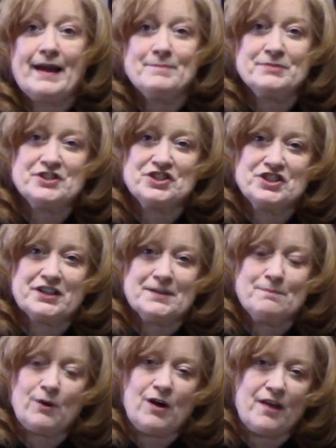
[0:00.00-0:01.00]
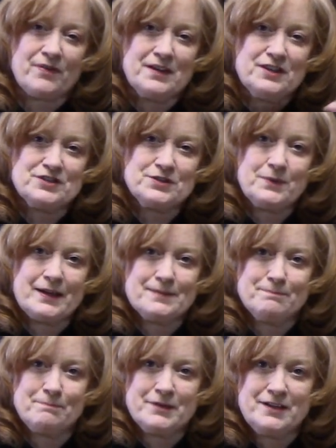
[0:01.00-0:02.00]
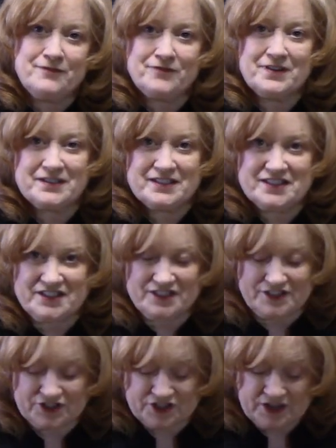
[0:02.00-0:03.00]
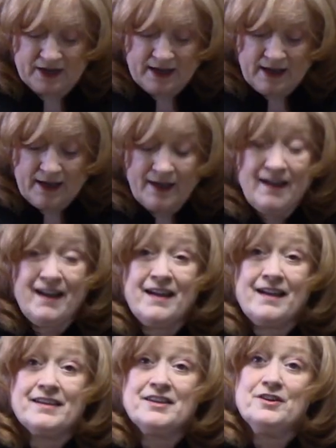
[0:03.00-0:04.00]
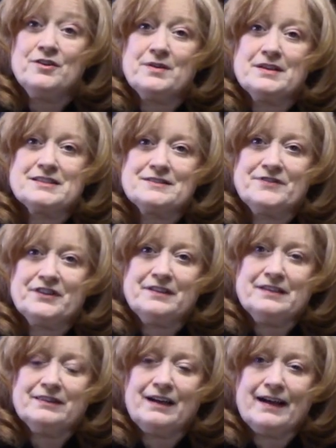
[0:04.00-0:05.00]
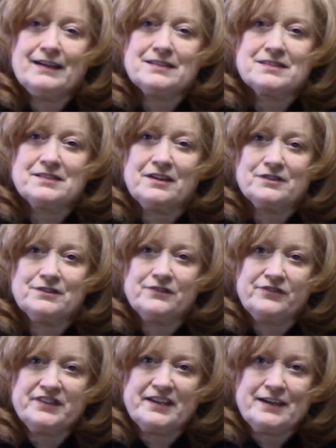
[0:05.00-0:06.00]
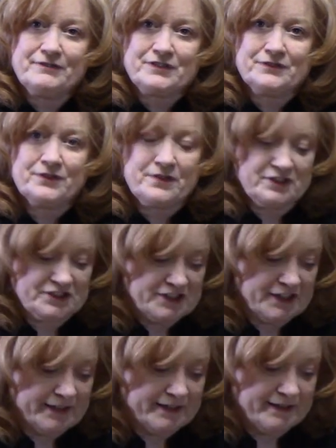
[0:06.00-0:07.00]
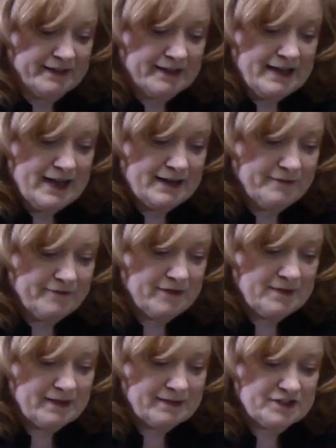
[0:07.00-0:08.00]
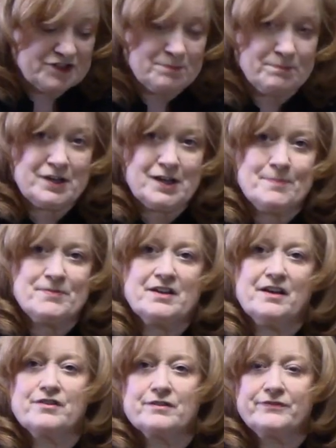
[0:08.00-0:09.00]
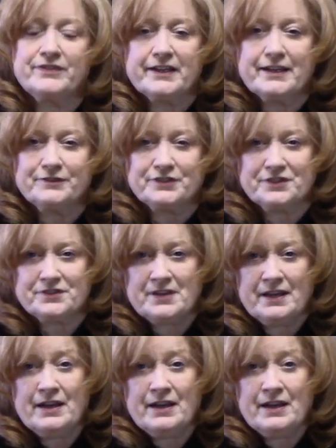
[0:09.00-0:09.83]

I put chicken broth into a beef dish. You know, it's a very light, subtle flavor for the chicken, and it kind of lets you pick up the other flavors.